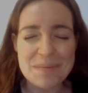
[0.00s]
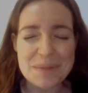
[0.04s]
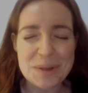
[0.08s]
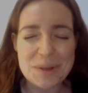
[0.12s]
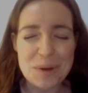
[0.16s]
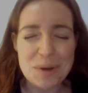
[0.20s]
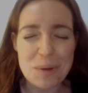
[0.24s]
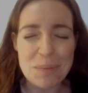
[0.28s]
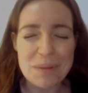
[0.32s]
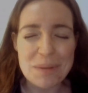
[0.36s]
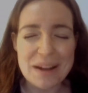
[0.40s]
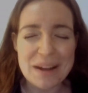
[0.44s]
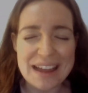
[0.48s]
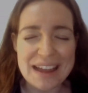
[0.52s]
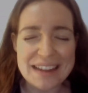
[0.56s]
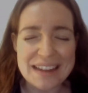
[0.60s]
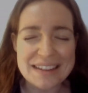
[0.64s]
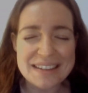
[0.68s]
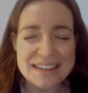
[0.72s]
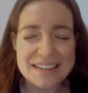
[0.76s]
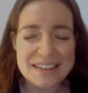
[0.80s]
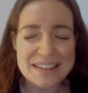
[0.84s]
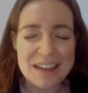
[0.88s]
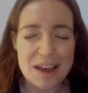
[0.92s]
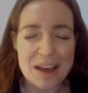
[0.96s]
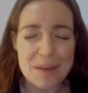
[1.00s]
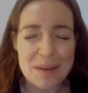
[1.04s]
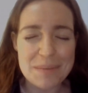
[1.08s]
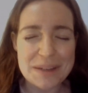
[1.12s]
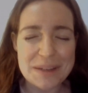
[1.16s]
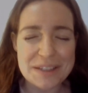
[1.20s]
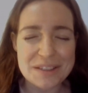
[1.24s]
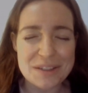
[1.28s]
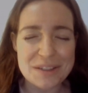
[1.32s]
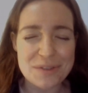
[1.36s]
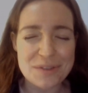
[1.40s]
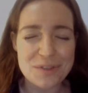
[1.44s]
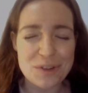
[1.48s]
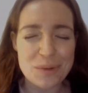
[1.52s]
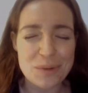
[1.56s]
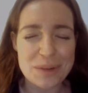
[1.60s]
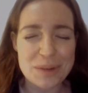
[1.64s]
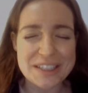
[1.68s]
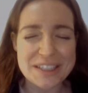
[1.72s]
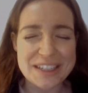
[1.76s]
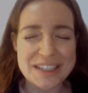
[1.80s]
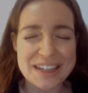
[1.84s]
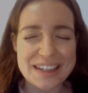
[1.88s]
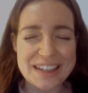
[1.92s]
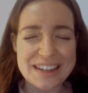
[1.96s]
your plans coming to
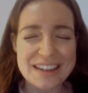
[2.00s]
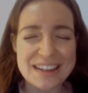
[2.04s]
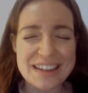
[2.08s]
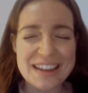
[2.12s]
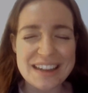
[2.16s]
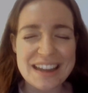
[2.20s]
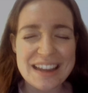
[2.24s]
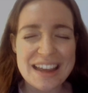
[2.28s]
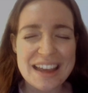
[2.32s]
fruition